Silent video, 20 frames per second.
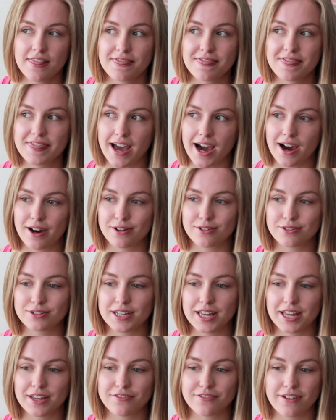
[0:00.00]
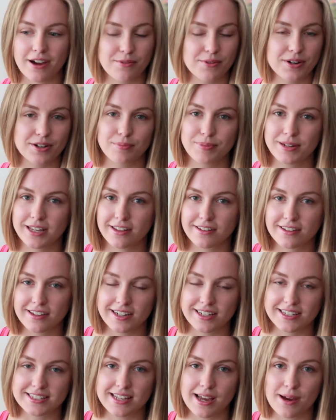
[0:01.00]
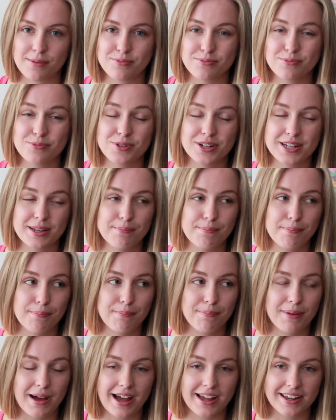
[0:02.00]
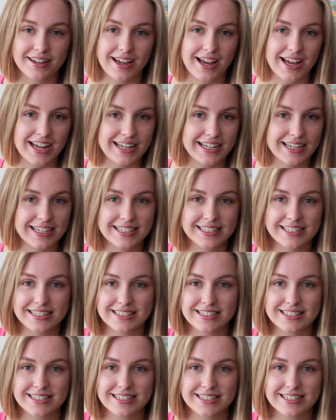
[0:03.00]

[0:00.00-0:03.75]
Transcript: now if I want to play tennis, I'm really bad at it.